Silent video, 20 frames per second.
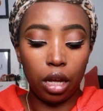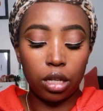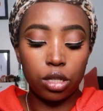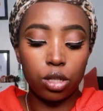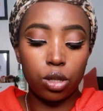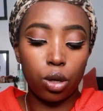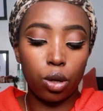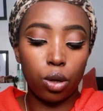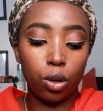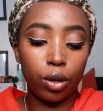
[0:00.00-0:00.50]

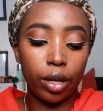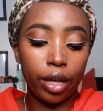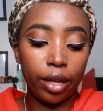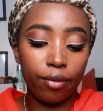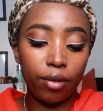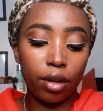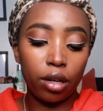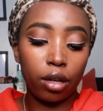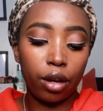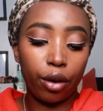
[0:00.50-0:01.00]
So
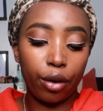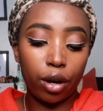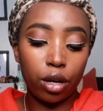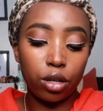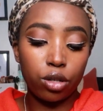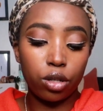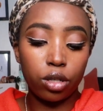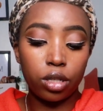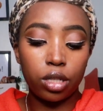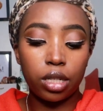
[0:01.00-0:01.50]
even
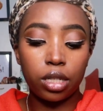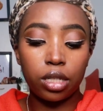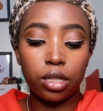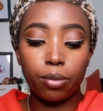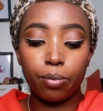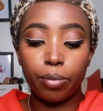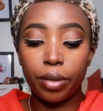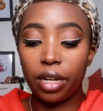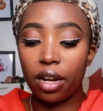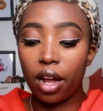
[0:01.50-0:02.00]
keratosis
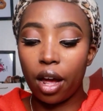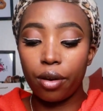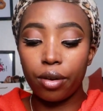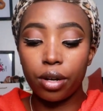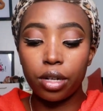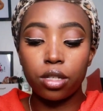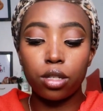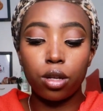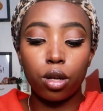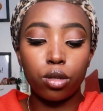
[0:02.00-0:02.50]
pilaris,